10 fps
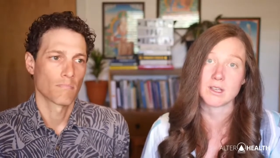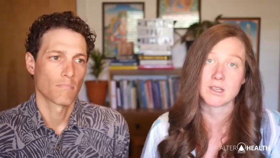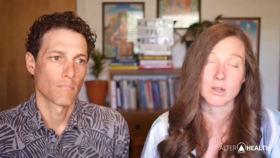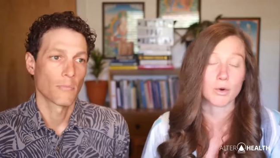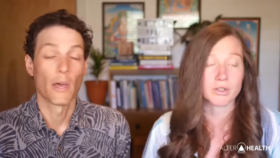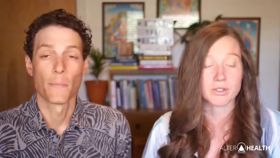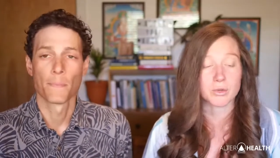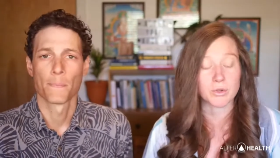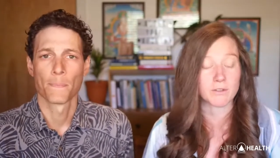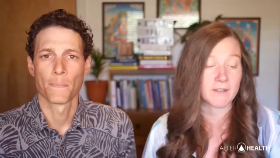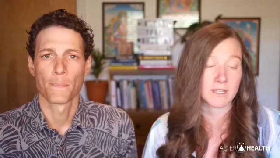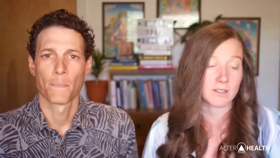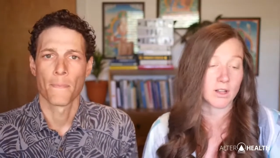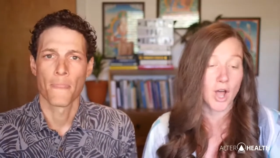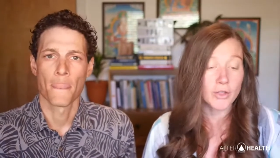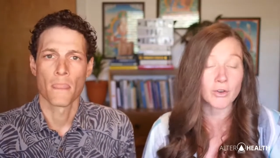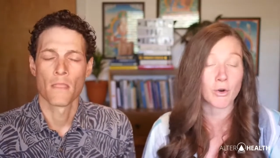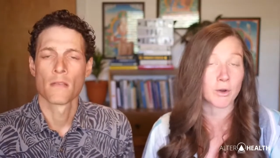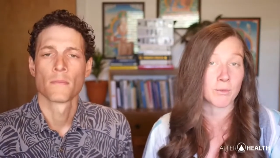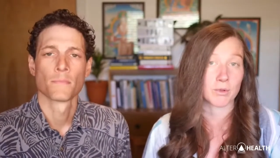Speaker 1: Cortisol yeah. will affect all other
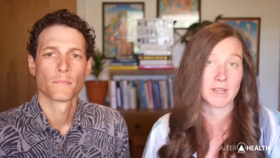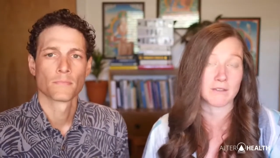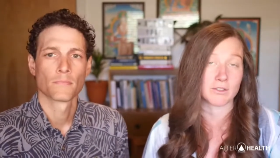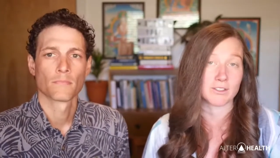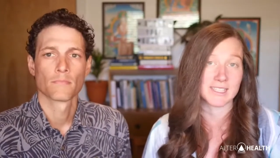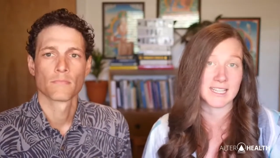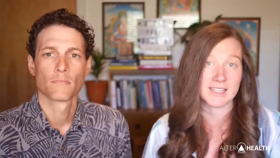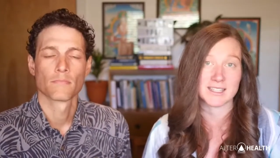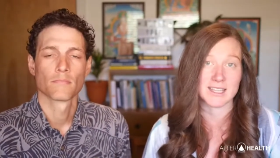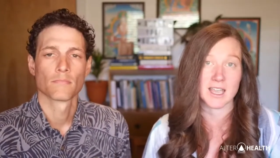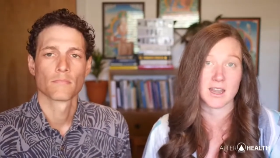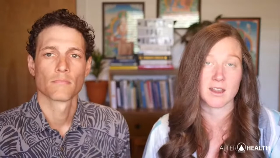hormone levels in the skin.